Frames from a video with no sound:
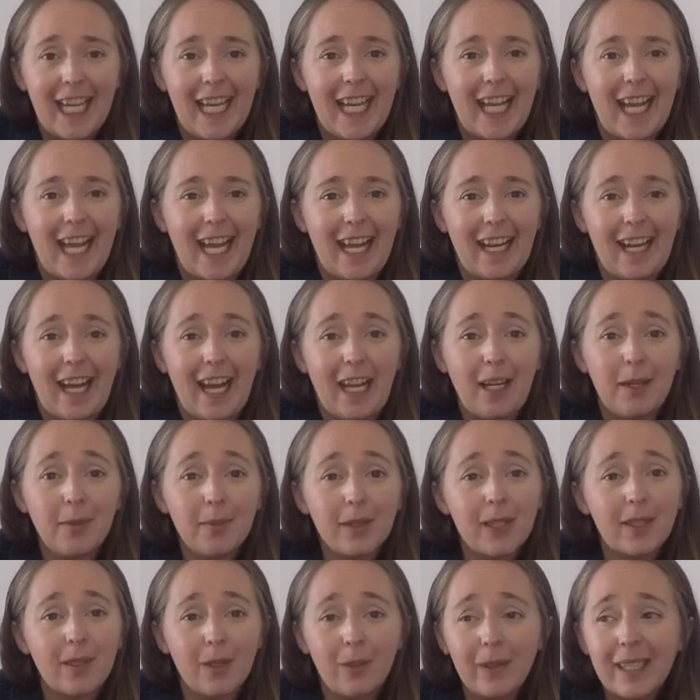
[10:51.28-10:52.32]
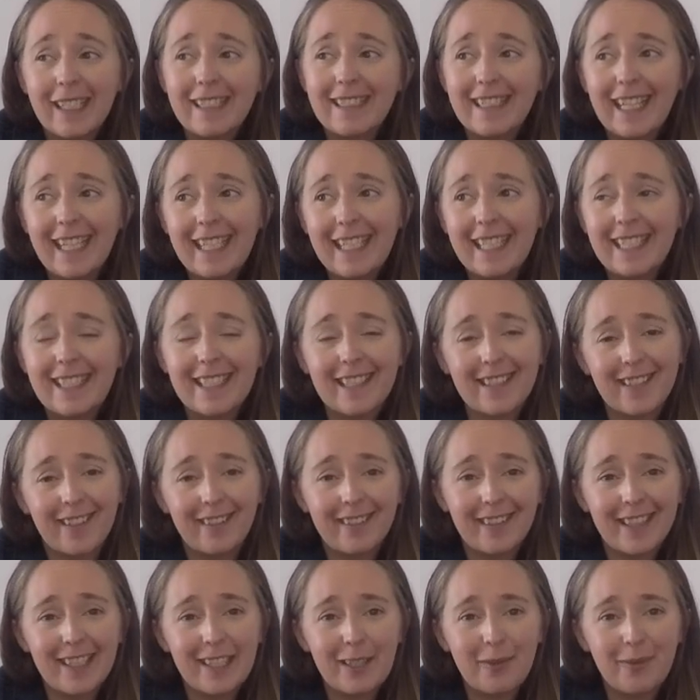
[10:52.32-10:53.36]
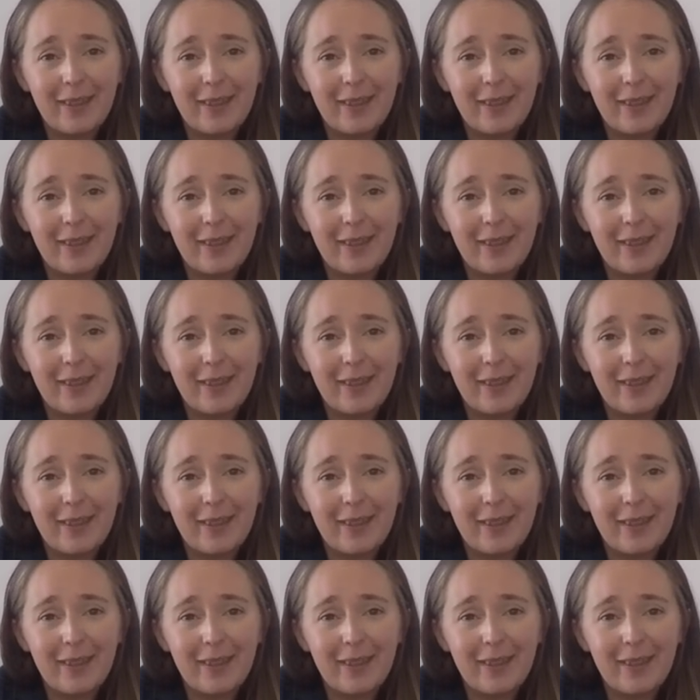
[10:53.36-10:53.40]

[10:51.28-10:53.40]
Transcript: and I am so excited to start this